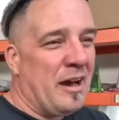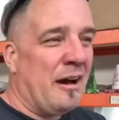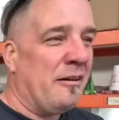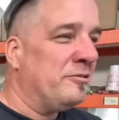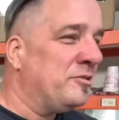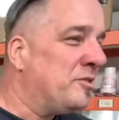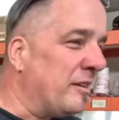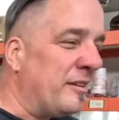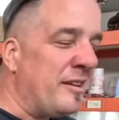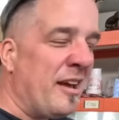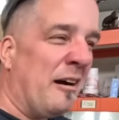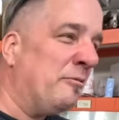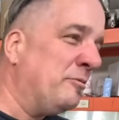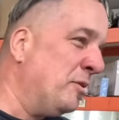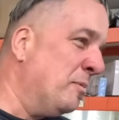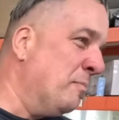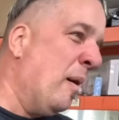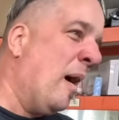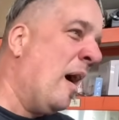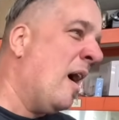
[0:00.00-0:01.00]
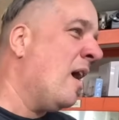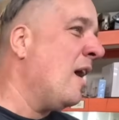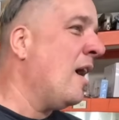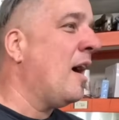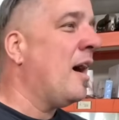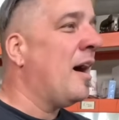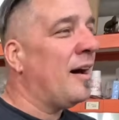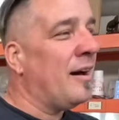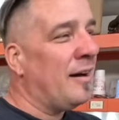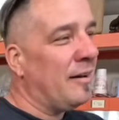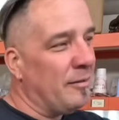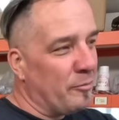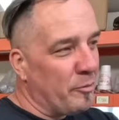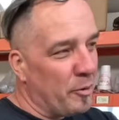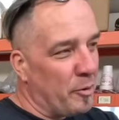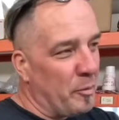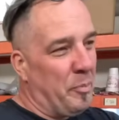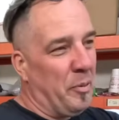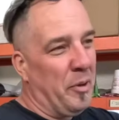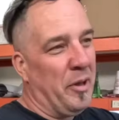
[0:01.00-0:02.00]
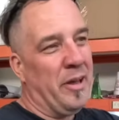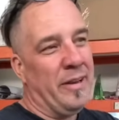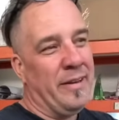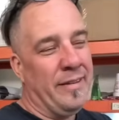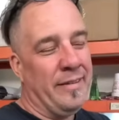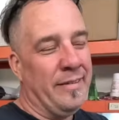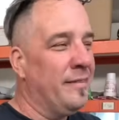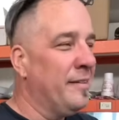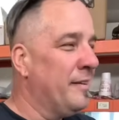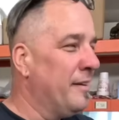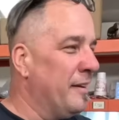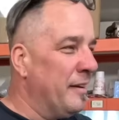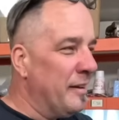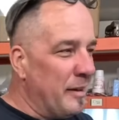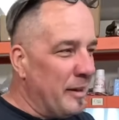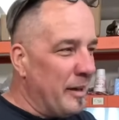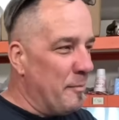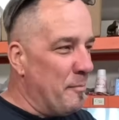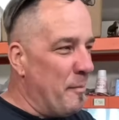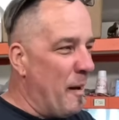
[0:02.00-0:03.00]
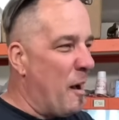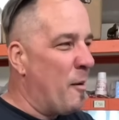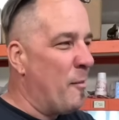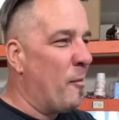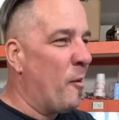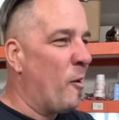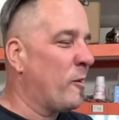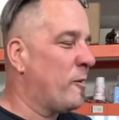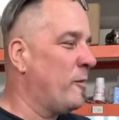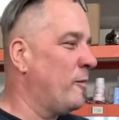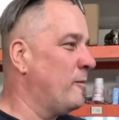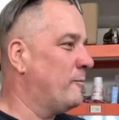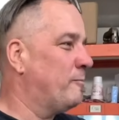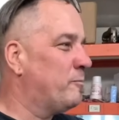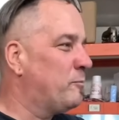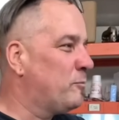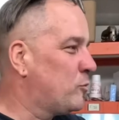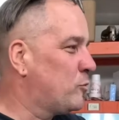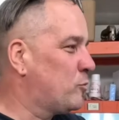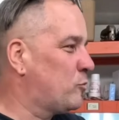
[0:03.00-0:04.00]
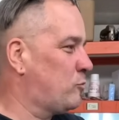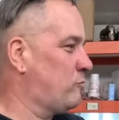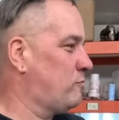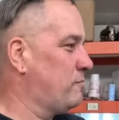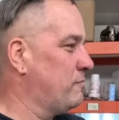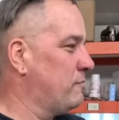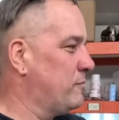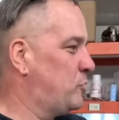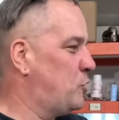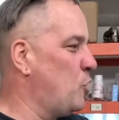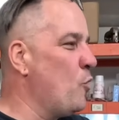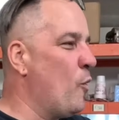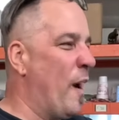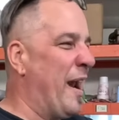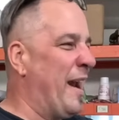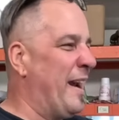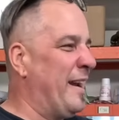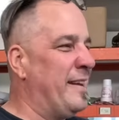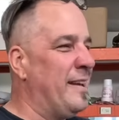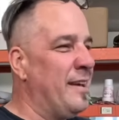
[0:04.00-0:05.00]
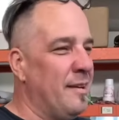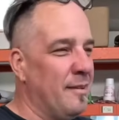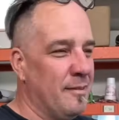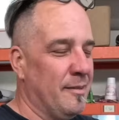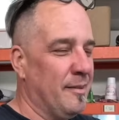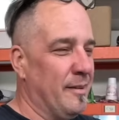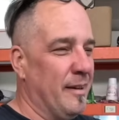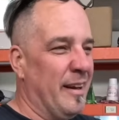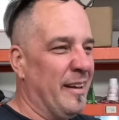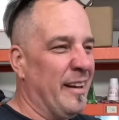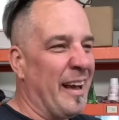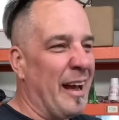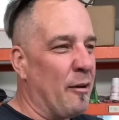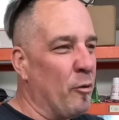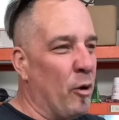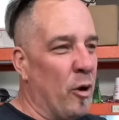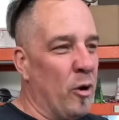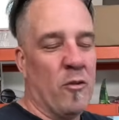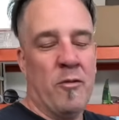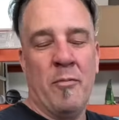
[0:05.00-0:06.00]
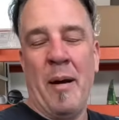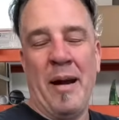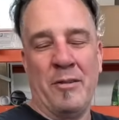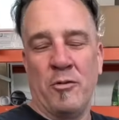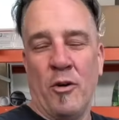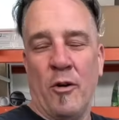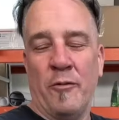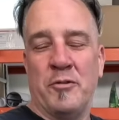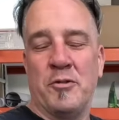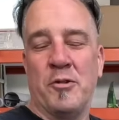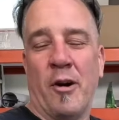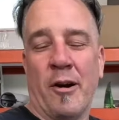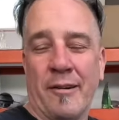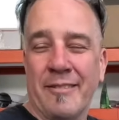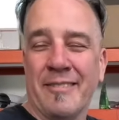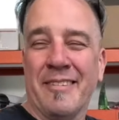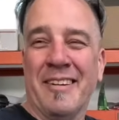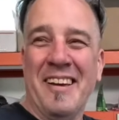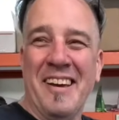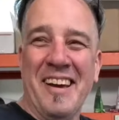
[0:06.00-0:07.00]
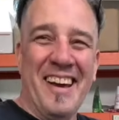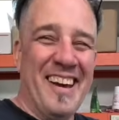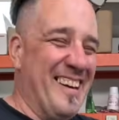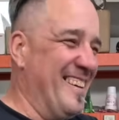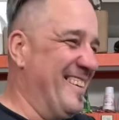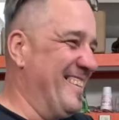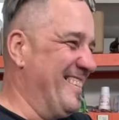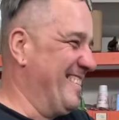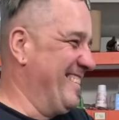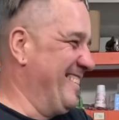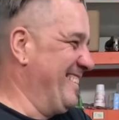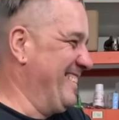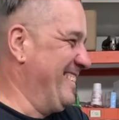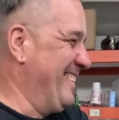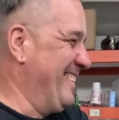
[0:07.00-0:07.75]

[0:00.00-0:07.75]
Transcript: I was, yeah, I was in Baja. There we go. Bitten, yeah, mile marker. 280. Yeah. And I got run over by a trophy truck. Nice, man.